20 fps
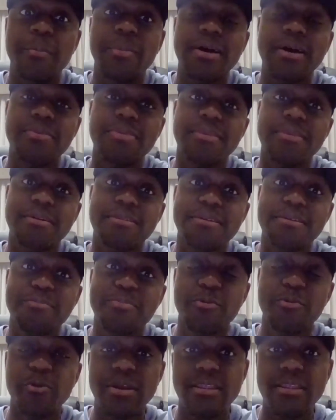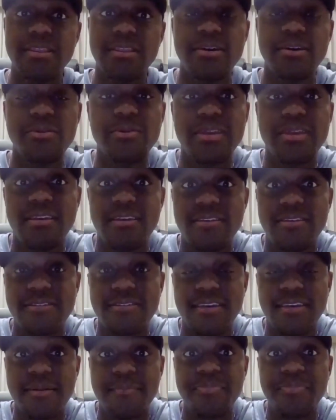But the point though
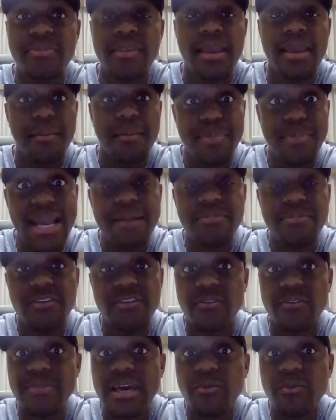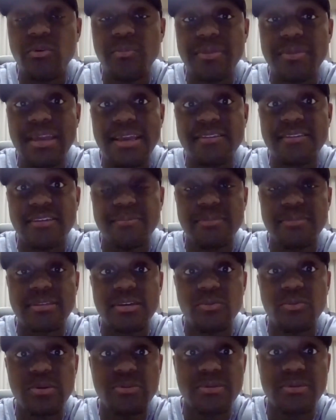is baptism. That will be something
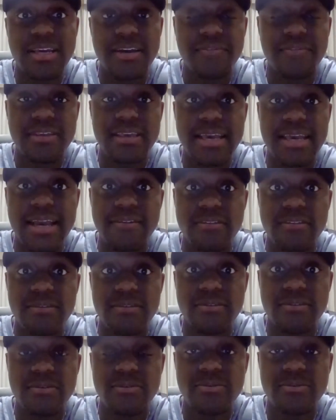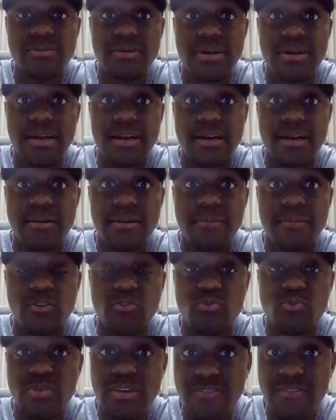that we would definitely have to
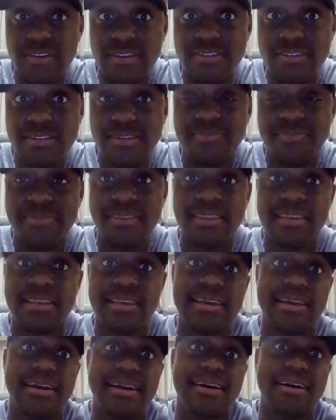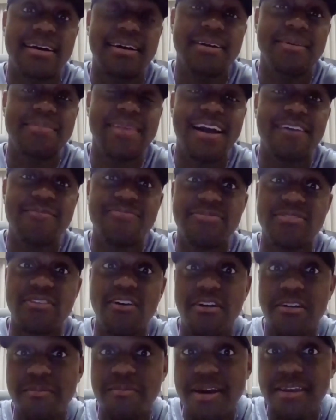revisit. I've
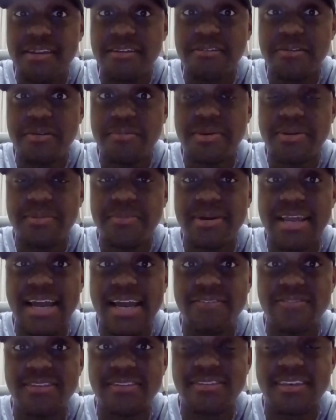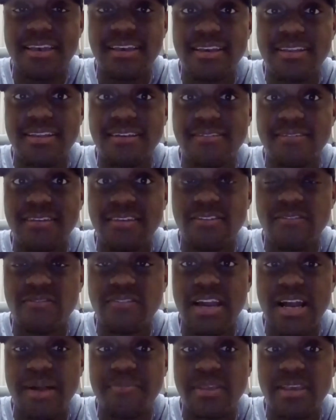thought about it a little bit, but I haven't taken extensive
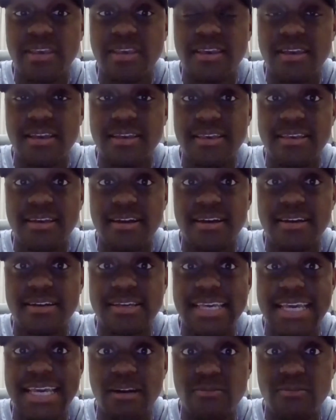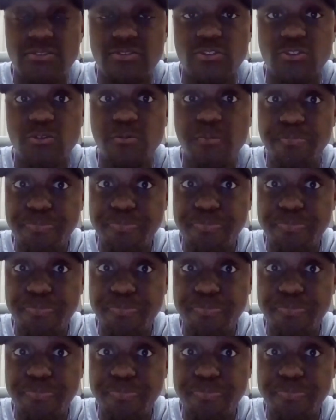time to get counsel.